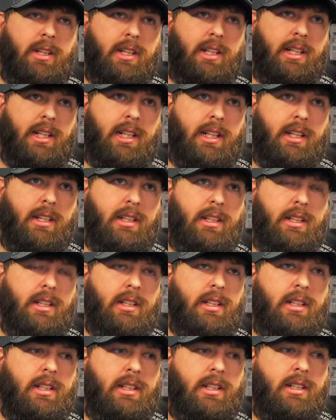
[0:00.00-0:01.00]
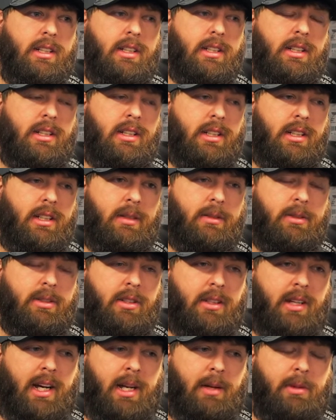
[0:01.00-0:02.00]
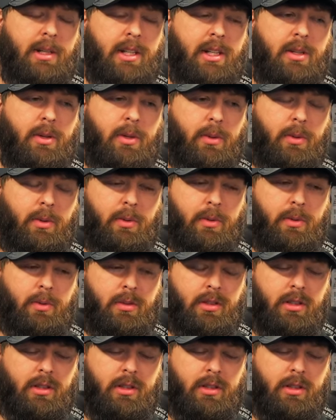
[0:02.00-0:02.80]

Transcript: it yet. Uh, so that'll be cool.